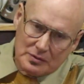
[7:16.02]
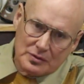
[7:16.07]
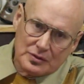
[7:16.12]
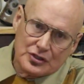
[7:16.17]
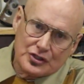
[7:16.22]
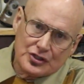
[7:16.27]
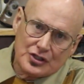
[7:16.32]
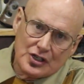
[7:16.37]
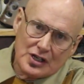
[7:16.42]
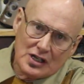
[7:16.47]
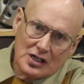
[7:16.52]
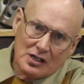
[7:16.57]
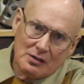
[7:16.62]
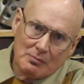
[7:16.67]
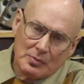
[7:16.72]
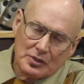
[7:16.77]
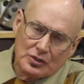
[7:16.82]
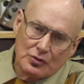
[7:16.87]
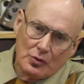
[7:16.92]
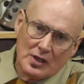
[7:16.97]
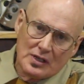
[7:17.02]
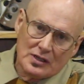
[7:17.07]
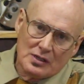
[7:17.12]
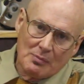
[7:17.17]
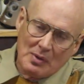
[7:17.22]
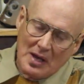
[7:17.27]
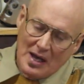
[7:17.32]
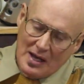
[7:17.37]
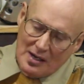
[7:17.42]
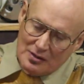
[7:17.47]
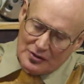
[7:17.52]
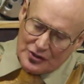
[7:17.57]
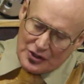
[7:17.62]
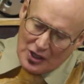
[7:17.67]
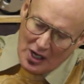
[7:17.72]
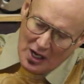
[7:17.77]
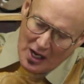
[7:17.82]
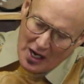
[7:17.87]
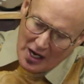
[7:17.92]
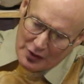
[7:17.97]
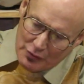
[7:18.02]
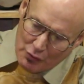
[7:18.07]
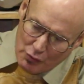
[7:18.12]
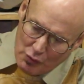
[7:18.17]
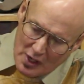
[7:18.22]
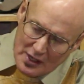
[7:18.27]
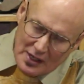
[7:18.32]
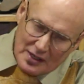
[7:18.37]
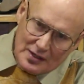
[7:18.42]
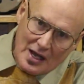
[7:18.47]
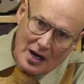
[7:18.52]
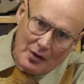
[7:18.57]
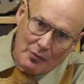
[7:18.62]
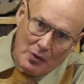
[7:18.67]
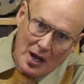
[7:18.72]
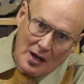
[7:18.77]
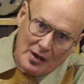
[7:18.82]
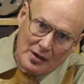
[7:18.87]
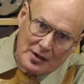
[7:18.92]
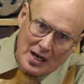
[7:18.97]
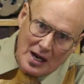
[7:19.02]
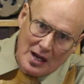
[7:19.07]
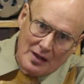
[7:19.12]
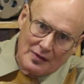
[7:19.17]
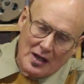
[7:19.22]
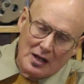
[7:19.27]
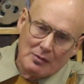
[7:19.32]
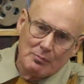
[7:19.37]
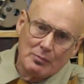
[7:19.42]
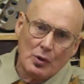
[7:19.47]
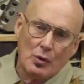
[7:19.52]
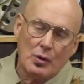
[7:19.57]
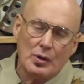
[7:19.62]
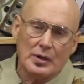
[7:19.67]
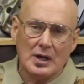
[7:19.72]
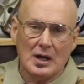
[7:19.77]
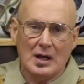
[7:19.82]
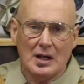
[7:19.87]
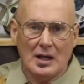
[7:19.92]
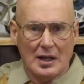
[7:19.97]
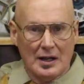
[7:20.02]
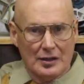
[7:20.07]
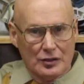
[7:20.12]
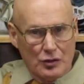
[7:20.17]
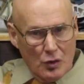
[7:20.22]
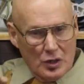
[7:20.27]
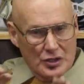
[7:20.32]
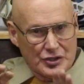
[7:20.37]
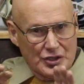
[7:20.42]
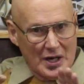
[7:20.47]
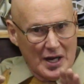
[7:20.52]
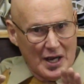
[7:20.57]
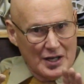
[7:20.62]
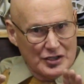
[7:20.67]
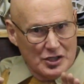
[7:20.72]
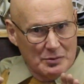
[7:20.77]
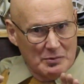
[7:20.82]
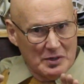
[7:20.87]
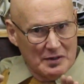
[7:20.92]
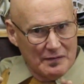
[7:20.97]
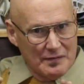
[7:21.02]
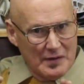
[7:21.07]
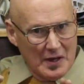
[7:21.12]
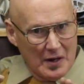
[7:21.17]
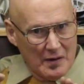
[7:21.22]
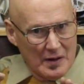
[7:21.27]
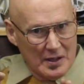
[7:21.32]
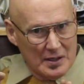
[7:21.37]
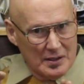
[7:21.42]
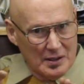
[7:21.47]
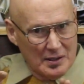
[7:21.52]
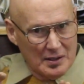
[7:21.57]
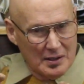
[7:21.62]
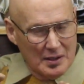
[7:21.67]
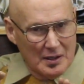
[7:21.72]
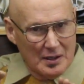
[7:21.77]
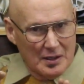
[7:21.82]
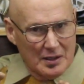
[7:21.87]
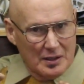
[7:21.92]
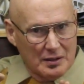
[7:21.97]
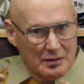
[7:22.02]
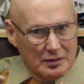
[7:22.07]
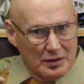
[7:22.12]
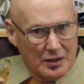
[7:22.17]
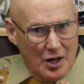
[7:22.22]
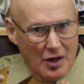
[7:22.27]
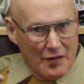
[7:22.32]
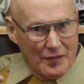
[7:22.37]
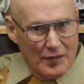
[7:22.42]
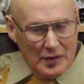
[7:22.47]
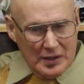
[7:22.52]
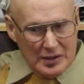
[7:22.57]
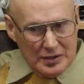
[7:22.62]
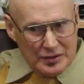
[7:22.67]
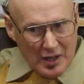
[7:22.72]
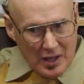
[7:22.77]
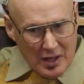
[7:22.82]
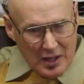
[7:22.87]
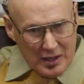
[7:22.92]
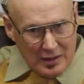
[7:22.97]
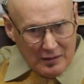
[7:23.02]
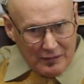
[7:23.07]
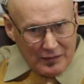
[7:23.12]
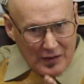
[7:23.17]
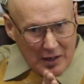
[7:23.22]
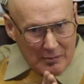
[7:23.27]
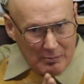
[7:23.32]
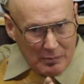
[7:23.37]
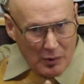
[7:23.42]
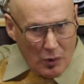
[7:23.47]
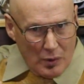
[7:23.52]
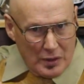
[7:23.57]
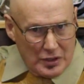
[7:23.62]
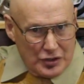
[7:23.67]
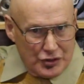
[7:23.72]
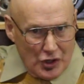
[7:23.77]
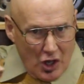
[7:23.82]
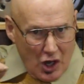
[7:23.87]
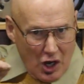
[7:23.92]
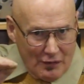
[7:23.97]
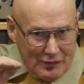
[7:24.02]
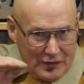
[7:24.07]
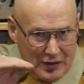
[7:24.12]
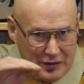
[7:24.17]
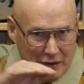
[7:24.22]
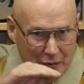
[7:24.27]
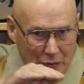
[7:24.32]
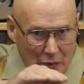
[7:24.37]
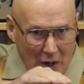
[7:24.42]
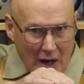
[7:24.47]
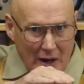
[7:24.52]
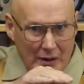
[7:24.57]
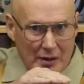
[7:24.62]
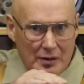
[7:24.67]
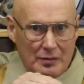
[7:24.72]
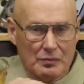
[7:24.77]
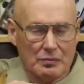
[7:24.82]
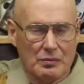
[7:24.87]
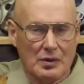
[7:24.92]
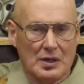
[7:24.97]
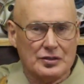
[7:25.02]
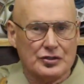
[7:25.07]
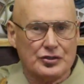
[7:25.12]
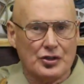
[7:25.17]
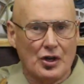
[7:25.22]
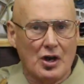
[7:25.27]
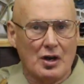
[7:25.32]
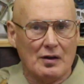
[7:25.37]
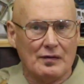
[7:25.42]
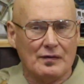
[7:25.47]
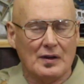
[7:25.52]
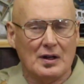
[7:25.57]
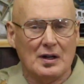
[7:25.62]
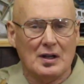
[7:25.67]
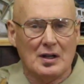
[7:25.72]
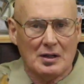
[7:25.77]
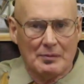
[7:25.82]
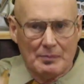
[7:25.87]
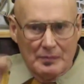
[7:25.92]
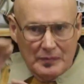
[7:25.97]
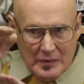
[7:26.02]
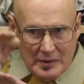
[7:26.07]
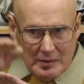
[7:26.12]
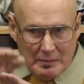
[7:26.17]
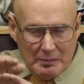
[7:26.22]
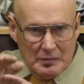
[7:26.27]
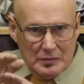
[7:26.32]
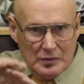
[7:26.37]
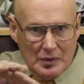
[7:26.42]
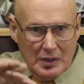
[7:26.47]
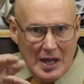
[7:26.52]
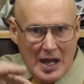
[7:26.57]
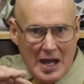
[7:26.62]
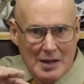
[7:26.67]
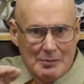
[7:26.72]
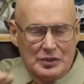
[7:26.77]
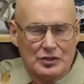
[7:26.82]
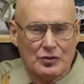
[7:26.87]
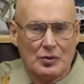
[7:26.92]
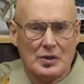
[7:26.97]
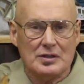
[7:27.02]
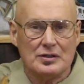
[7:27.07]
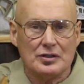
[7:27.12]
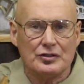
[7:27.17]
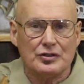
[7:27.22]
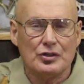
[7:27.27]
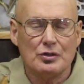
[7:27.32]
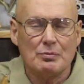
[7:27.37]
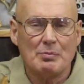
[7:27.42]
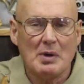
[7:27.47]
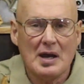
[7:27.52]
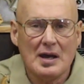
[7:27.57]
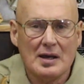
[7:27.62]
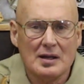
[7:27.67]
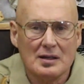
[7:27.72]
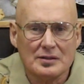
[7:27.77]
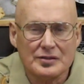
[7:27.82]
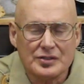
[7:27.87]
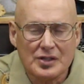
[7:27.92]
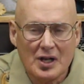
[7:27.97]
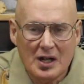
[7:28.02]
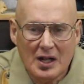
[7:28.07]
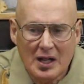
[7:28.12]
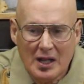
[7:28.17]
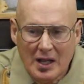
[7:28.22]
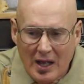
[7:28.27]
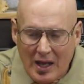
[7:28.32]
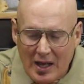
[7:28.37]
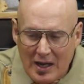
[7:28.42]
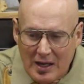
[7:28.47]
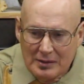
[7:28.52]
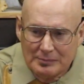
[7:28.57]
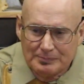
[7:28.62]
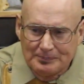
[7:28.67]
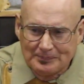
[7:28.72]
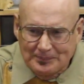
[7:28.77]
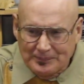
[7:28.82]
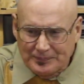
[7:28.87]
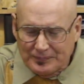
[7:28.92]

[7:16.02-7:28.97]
seam between the panels and running that router down that board. And of course that has to be very carefully done. If that board is off, then the router runs off the line between the 2 panels. And